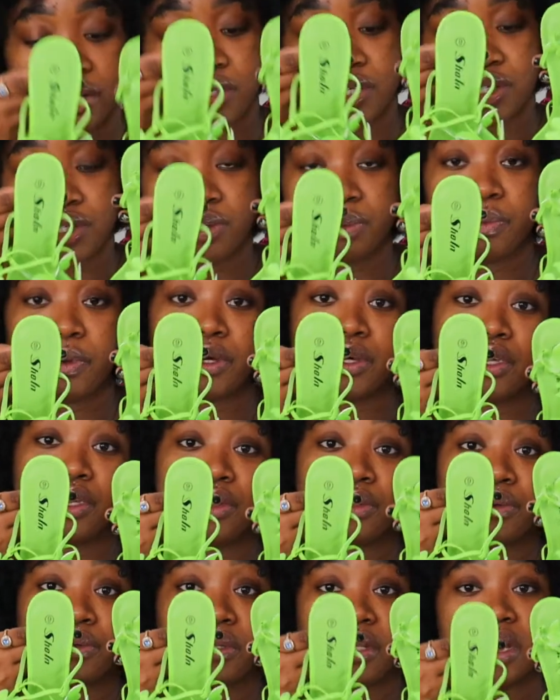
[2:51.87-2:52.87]
super
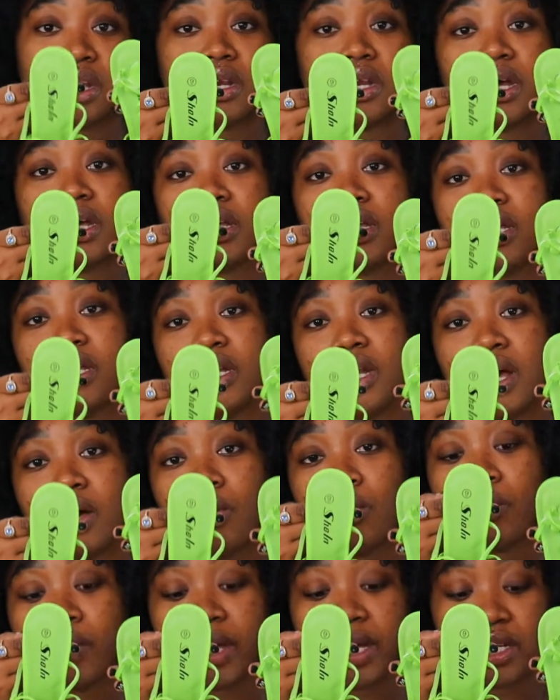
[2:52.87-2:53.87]
cute and I
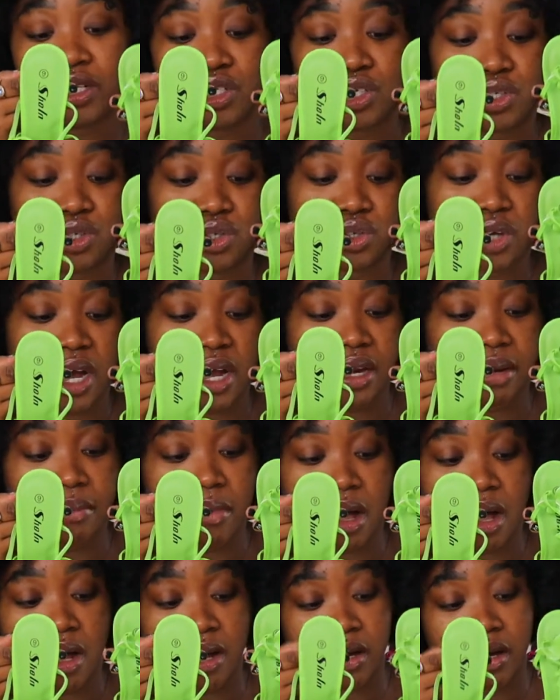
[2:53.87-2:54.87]
cannot wait to try them
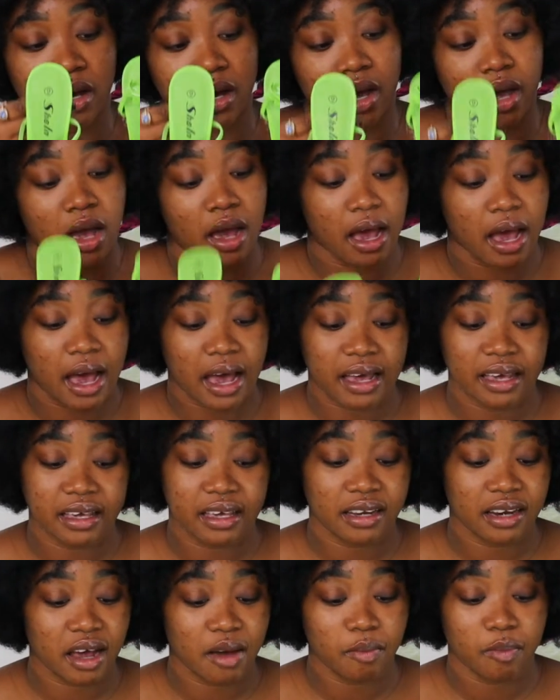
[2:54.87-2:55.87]
on. I
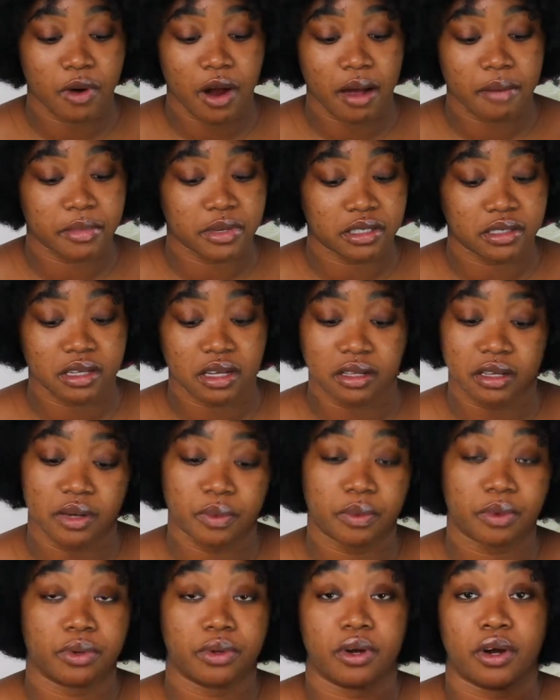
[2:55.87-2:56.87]
cannot promise that they
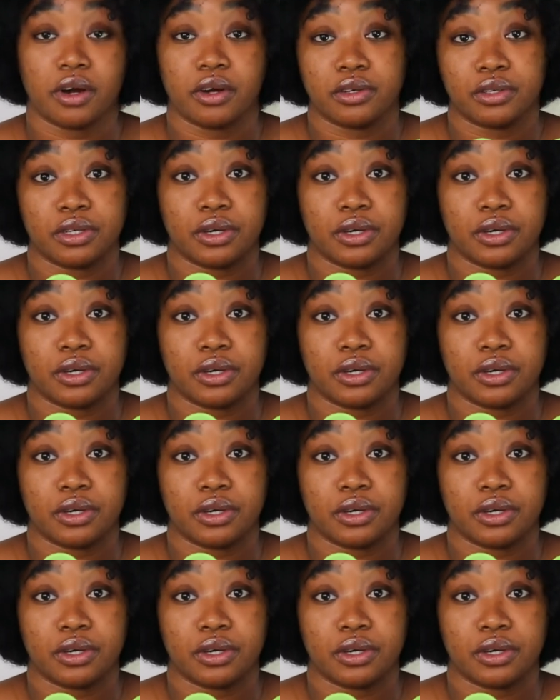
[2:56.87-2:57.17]
won't hurt